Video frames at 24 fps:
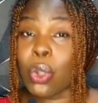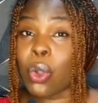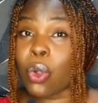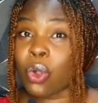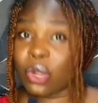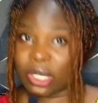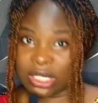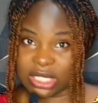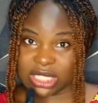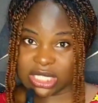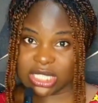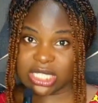
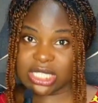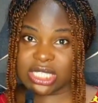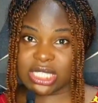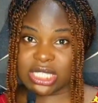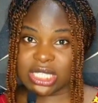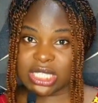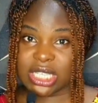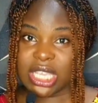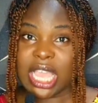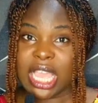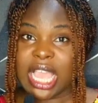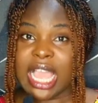on
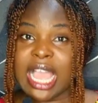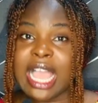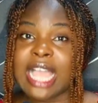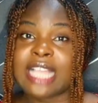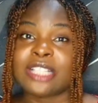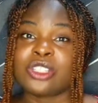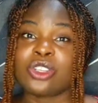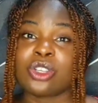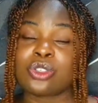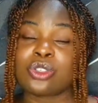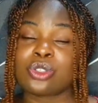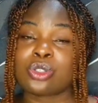it.
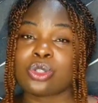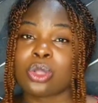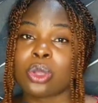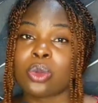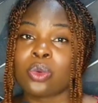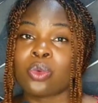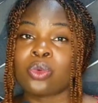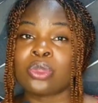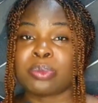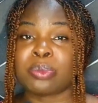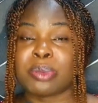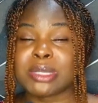I just
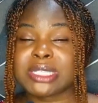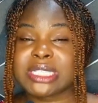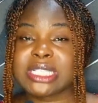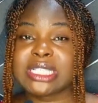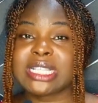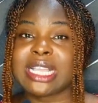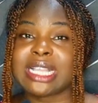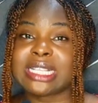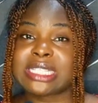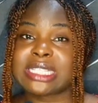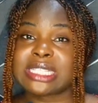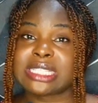saw the
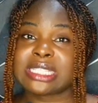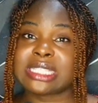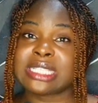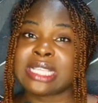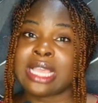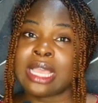person that